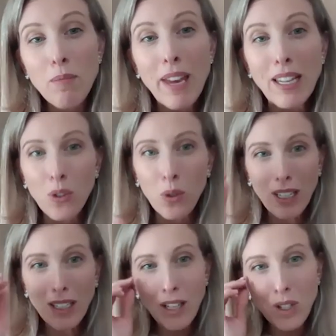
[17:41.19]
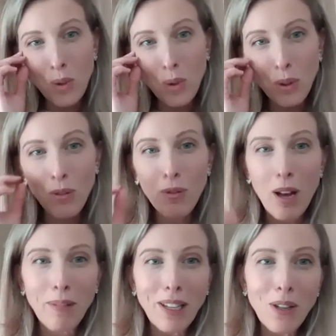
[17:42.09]
amazing organization called the
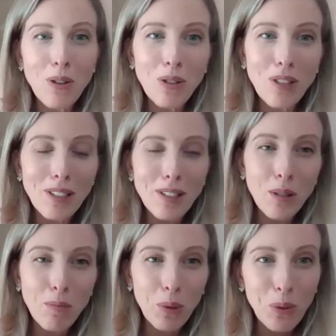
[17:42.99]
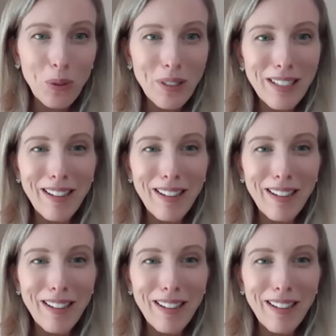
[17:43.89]
Family Youth Justice Board